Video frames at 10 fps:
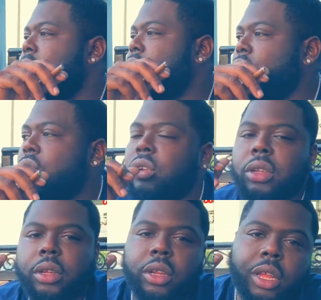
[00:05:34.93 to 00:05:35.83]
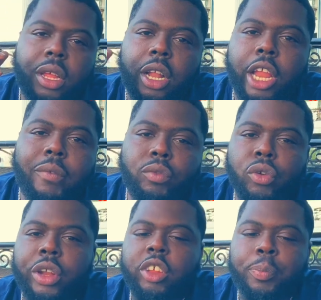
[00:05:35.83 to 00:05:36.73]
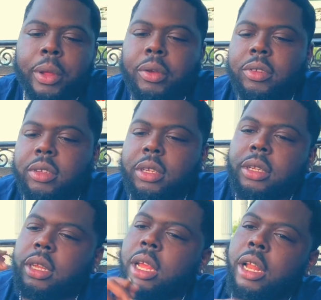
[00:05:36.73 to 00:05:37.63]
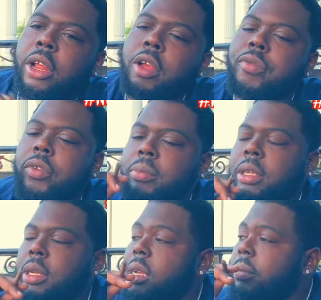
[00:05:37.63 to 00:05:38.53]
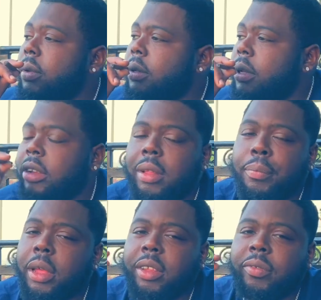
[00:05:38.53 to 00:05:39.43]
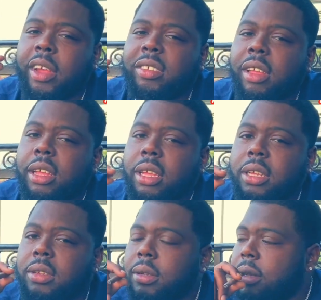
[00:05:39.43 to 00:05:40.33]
Go through it, live through it, experience it, and learn from it, you hear me? That's the best advice I could give you.